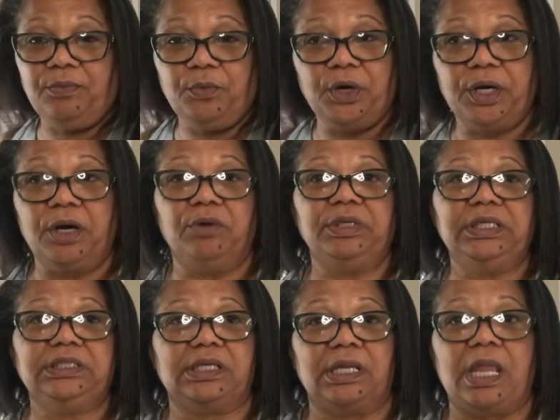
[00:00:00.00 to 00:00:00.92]
work on
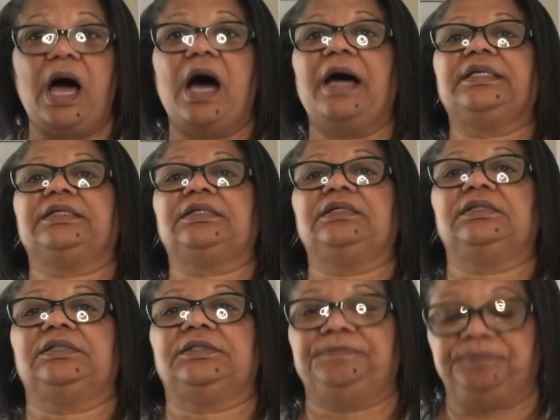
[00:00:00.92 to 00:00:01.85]
this a lot,
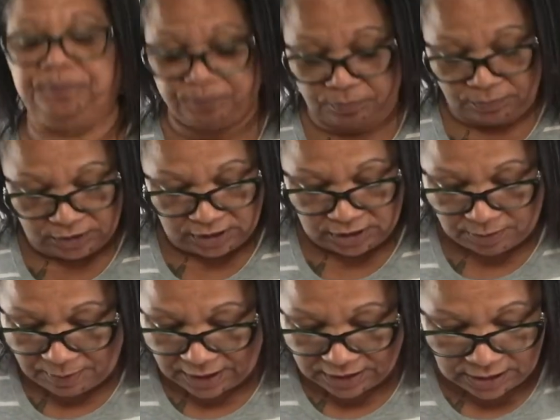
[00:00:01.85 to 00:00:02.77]

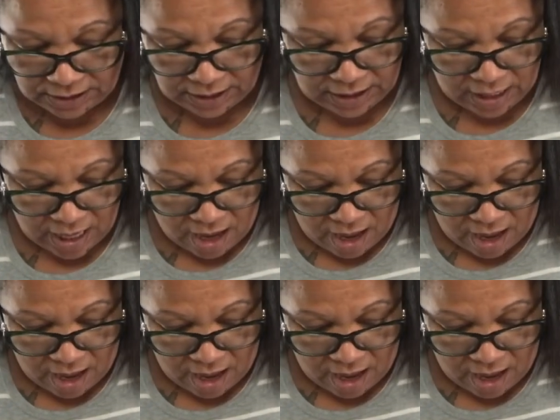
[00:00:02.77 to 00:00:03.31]
especially